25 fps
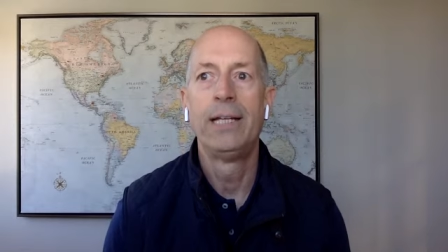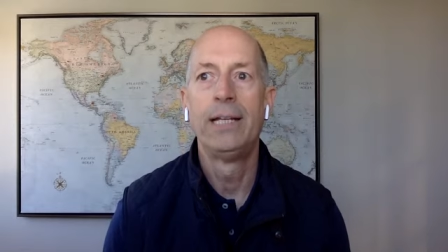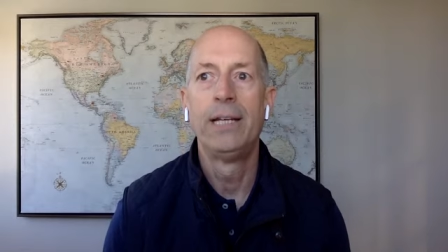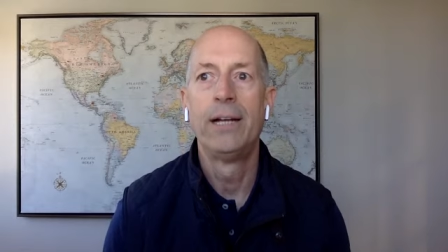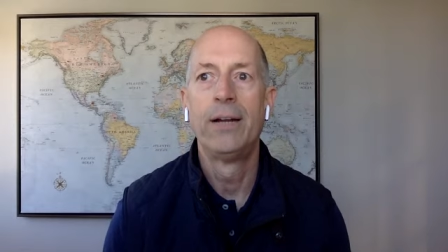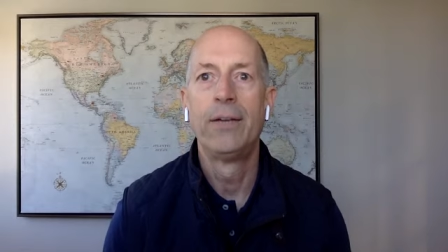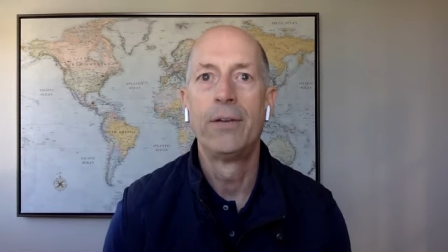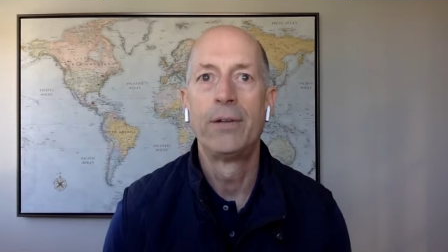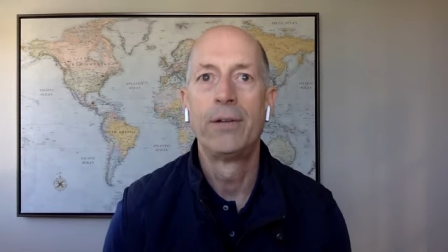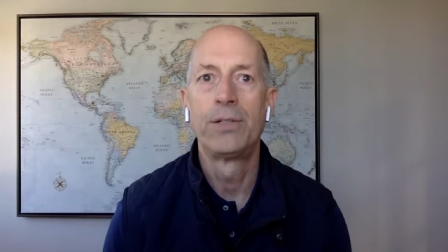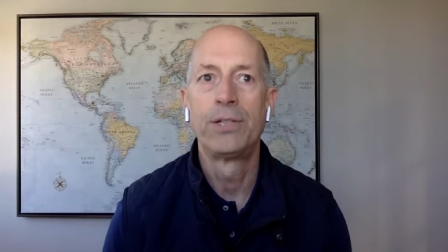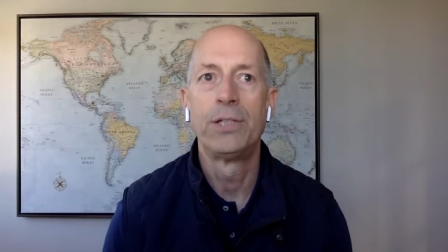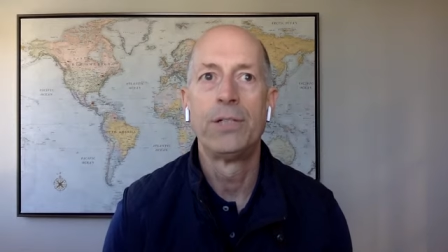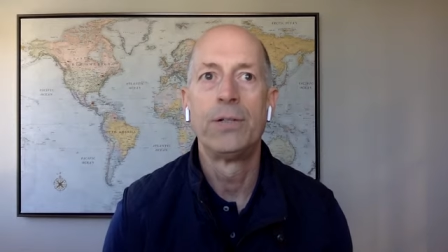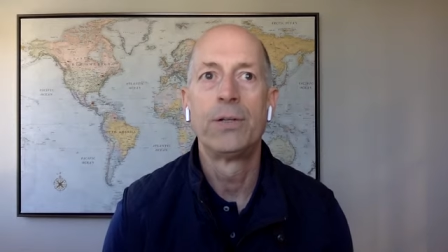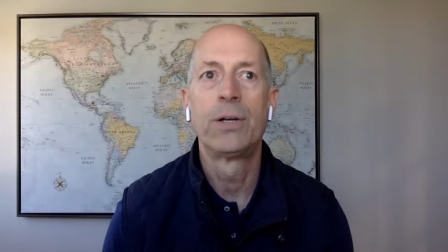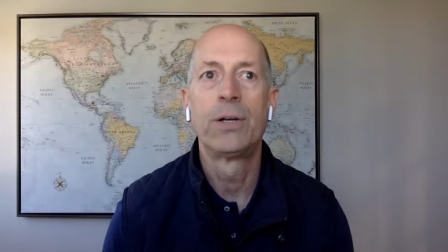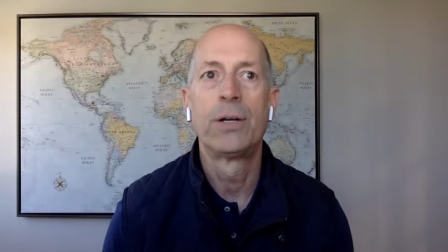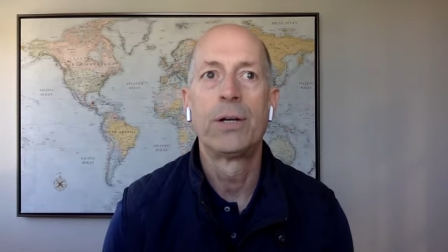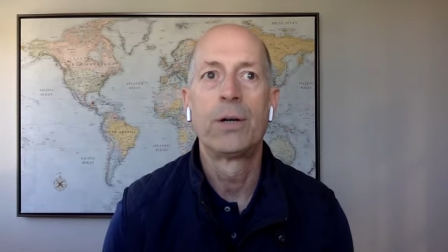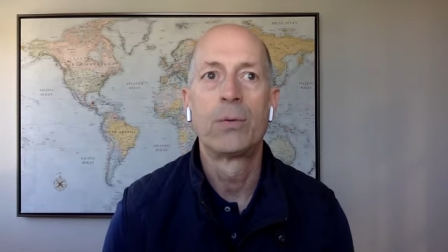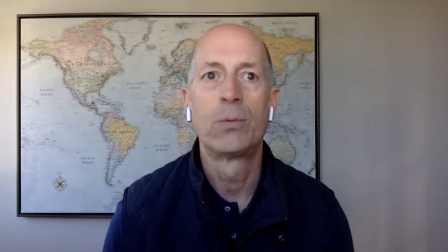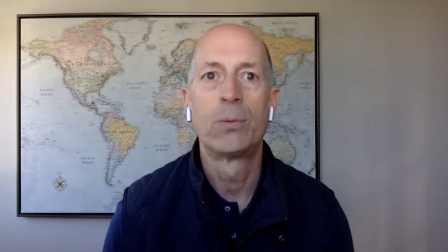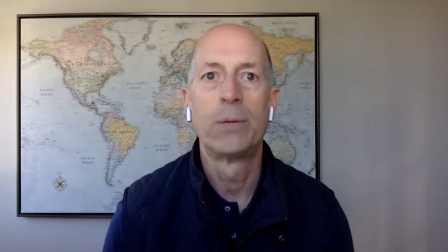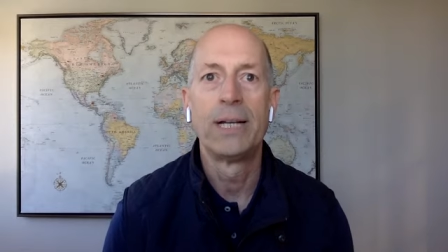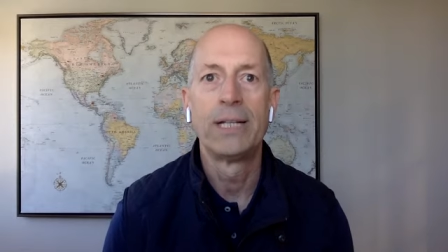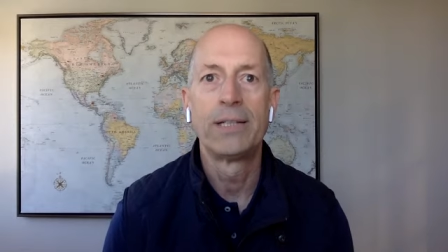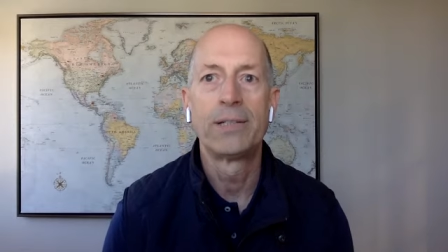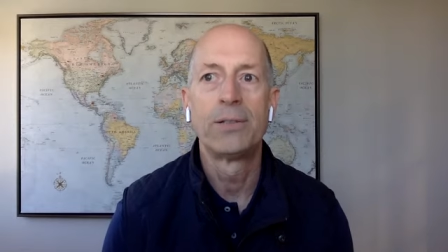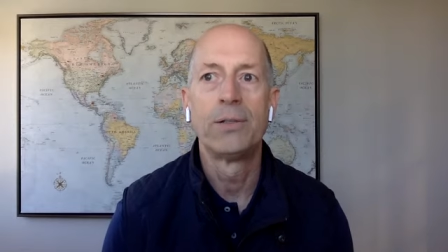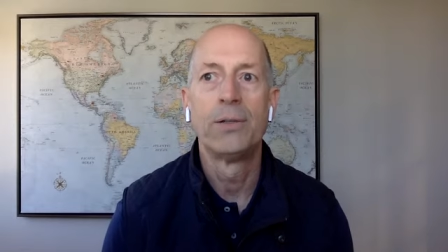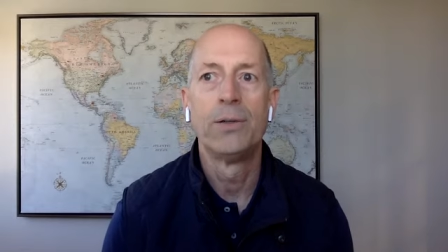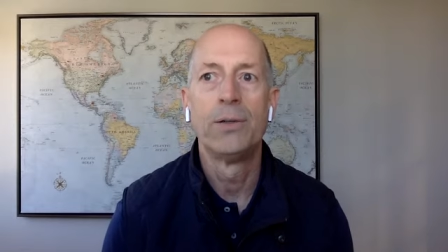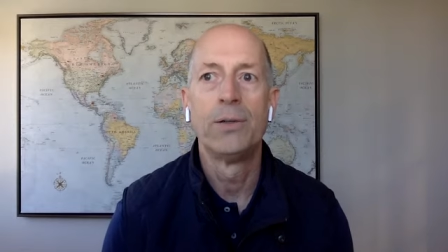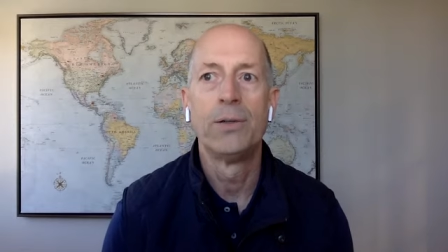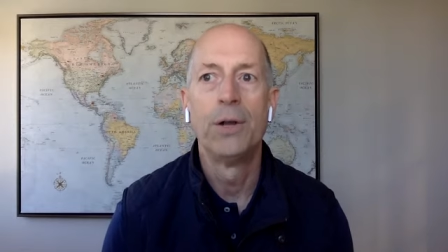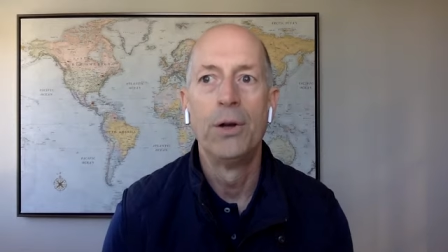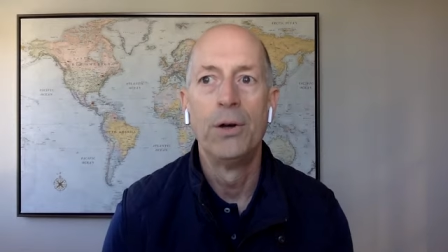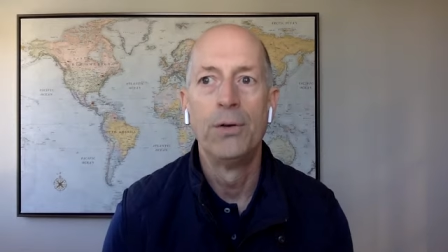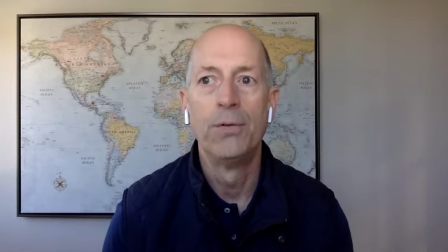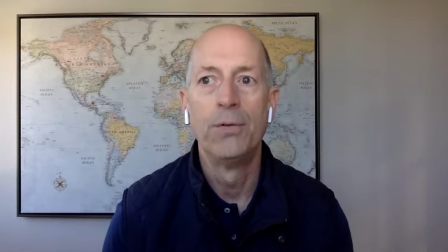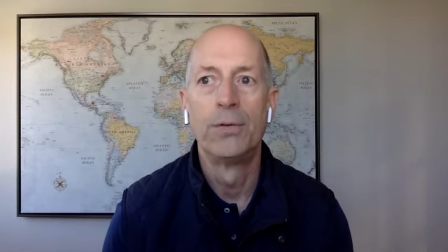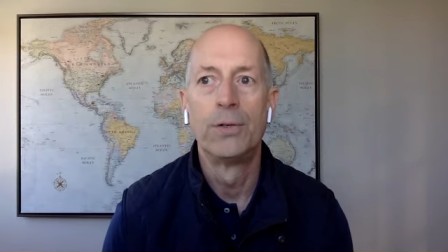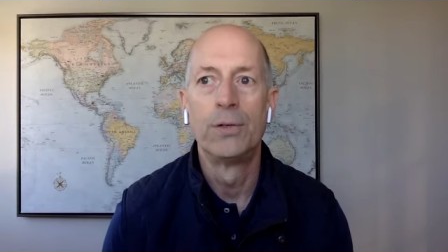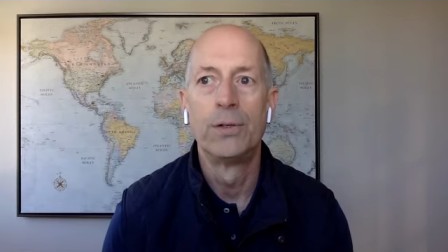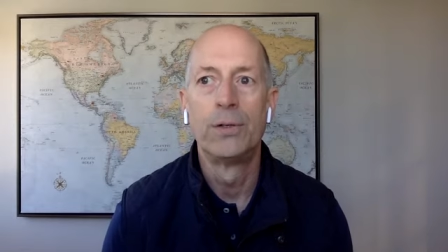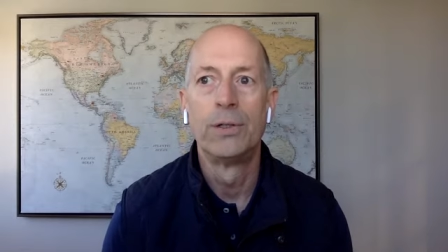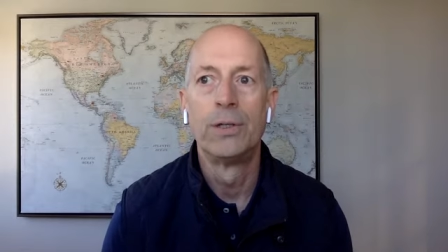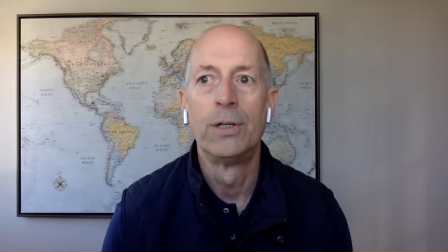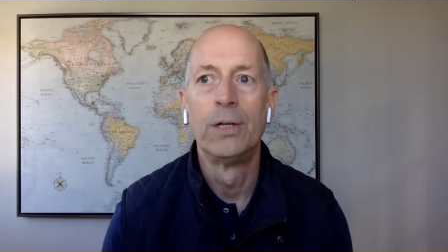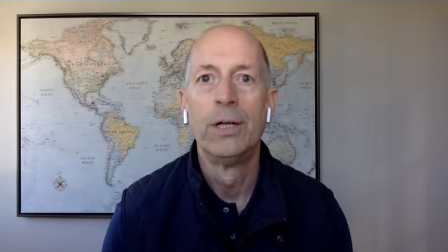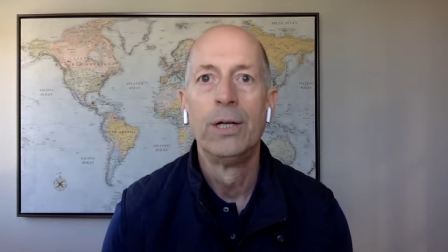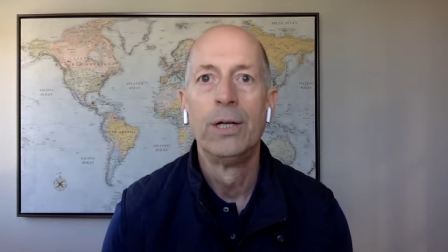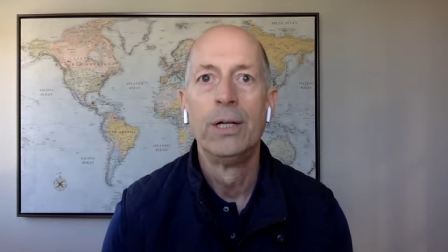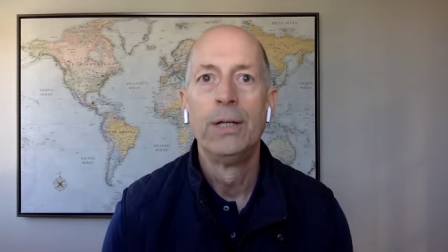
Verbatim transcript: you know, they're still going to wrestle over